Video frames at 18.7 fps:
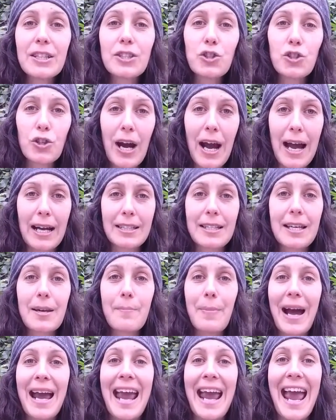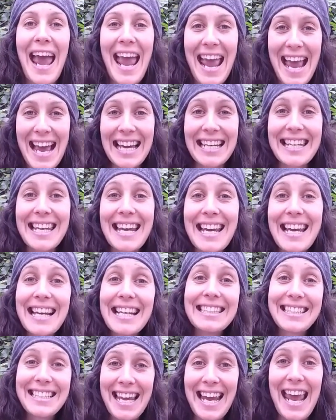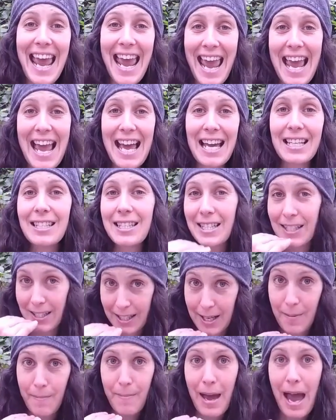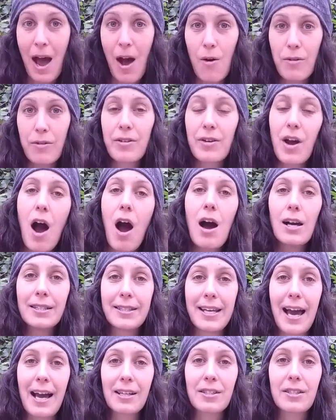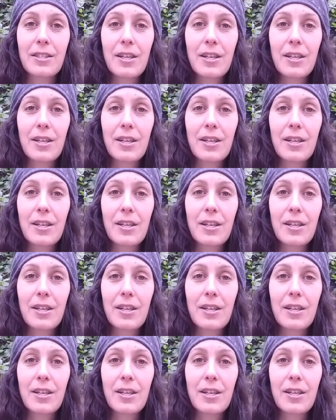contracted by hand-to-hand-to-mouth contact.